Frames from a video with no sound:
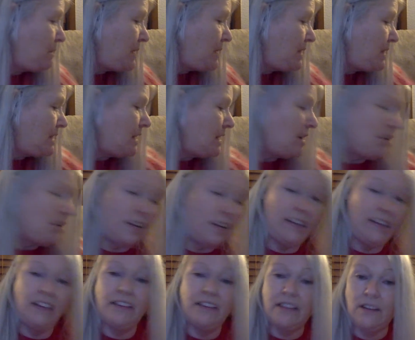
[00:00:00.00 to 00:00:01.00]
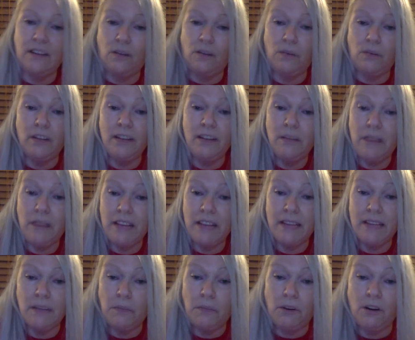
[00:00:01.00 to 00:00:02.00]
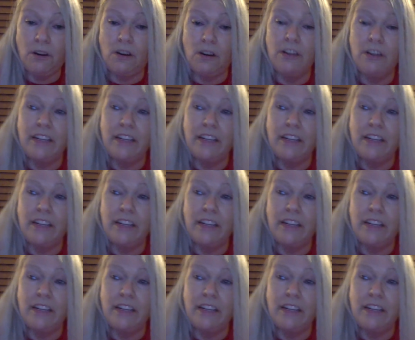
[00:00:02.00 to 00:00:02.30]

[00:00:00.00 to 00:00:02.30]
been there, it's a really amazing park.